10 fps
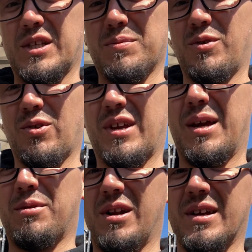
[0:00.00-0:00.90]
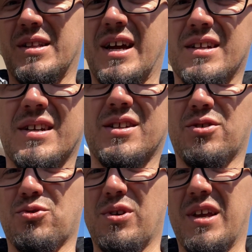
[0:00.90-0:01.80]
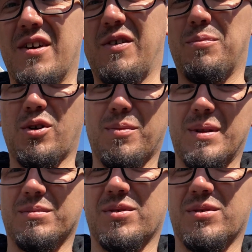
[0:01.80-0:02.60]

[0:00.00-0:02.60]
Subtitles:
a small camera like that, I don't really have a problem